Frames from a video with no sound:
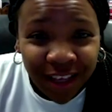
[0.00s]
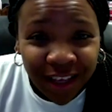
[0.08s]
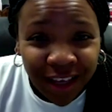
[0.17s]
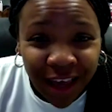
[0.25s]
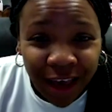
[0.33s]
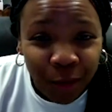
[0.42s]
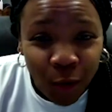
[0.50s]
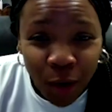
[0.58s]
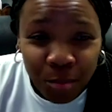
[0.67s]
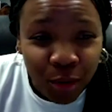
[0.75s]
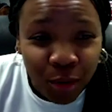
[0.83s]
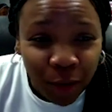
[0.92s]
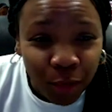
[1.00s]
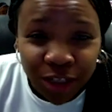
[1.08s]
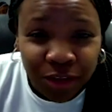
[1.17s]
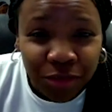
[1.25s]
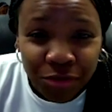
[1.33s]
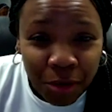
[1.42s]
At one point I
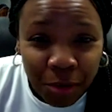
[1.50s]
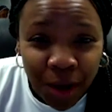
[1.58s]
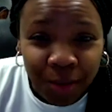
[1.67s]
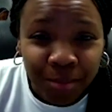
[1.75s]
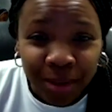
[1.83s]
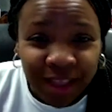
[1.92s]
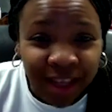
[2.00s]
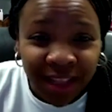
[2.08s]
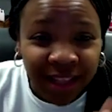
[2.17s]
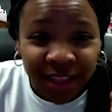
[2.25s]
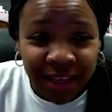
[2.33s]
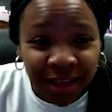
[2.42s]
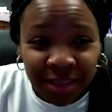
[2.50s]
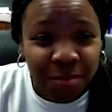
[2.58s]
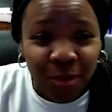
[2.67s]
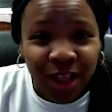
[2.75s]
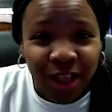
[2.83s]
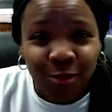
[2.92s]
wanted to throw up, but then at the other
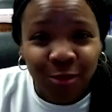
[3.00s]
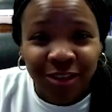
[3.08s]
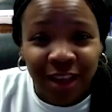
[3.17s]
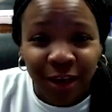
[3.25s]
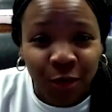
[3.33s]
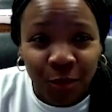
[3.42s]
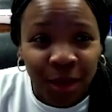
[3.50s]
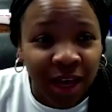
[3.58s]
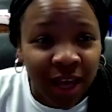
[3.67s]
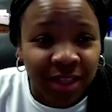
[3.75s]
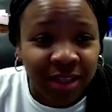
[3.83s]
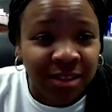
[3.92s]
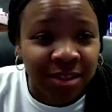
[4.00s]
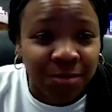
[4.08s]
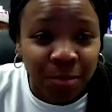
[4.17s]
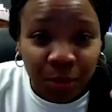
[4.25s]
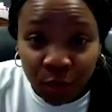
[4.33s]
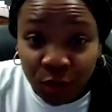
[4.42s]
point I was like, oh my God, this is
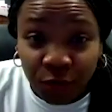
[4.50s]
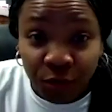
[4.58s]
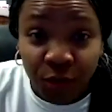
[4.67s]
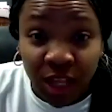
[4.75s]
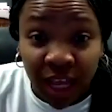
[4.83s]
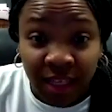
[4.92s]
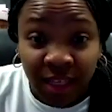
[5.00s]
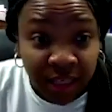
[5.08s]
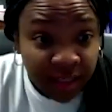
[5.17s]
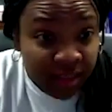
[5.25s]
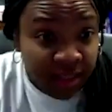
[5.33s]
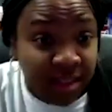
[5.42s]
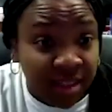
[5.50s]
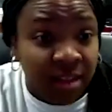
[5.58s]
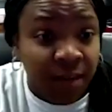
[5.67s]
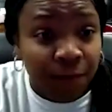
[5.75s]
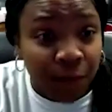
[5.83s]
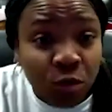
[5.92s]
beautiful. Like, this is
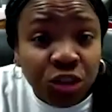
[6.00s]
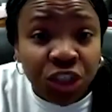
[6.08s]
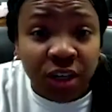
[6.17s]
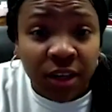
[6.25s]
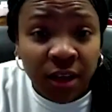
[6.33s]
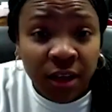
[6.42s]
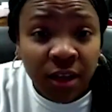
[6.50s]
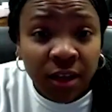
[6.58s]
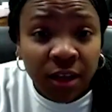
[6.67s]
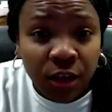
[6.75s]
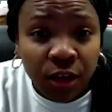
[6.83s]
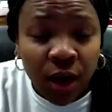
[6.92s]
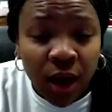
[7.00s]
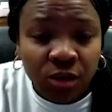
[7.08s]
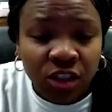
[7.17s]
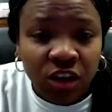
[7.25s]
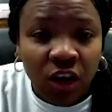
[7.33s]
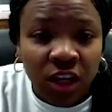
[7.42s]
the future. You know, I was
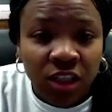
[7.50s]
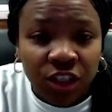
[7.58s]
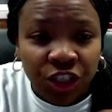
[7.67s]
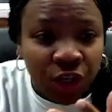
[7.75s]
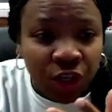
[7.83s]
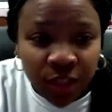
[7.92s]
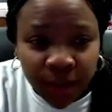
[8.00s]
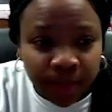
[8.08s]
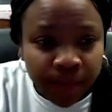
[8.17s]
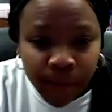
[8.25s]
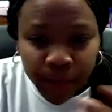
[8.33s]
talking to Joni